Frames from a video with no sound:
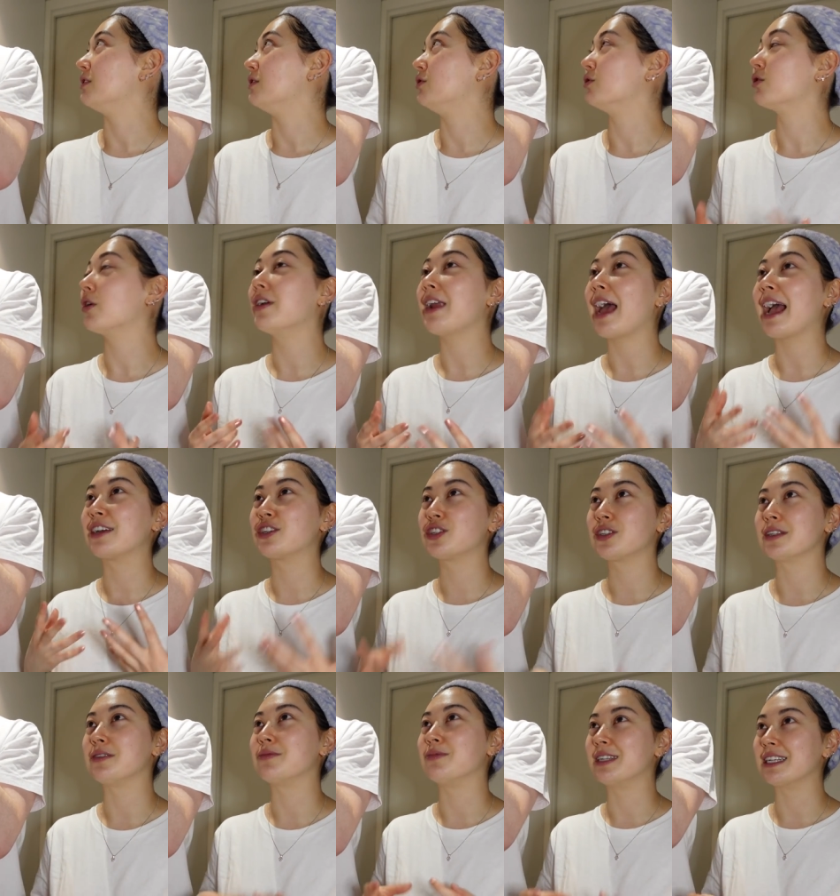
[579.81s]
you don't
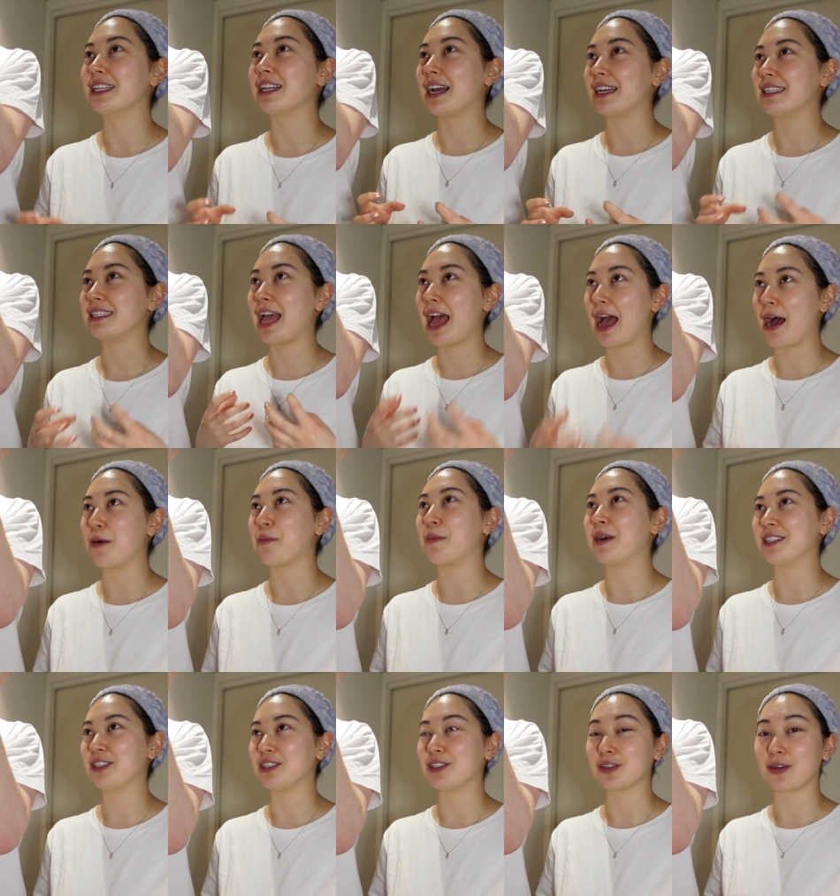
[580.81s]
actually realize how
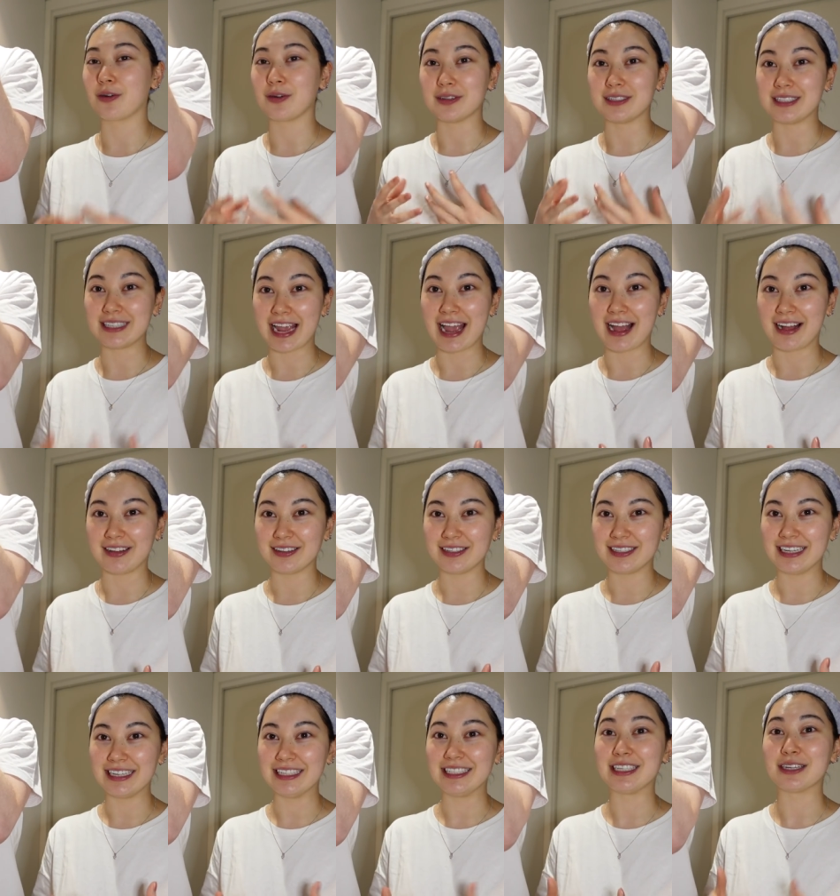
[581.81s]
much it's gone
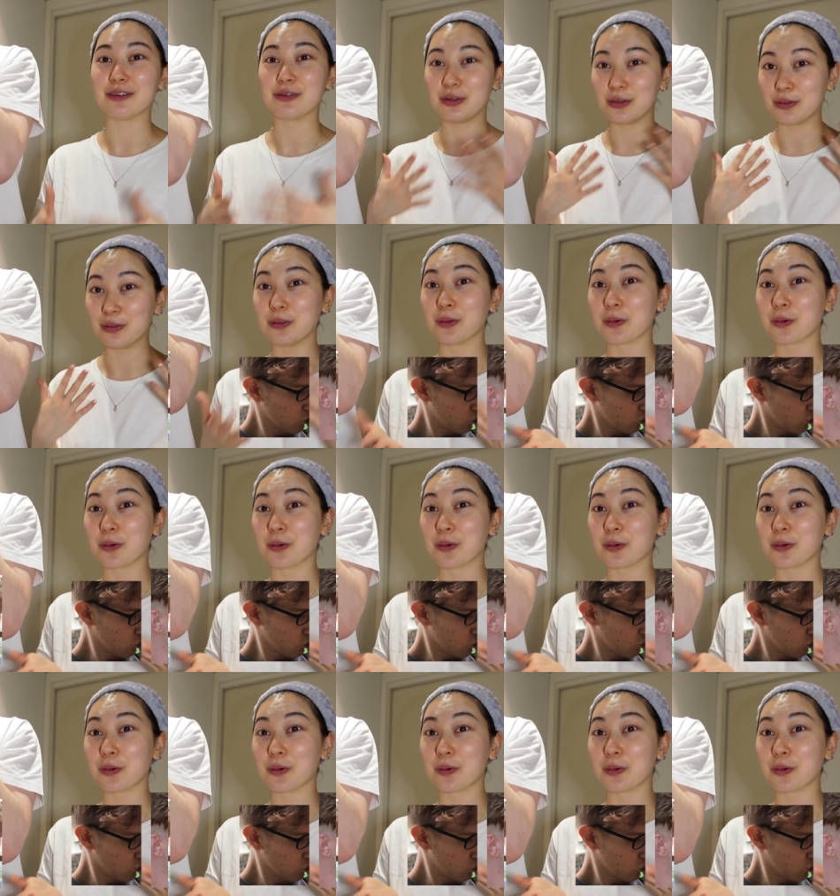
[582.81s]
down until you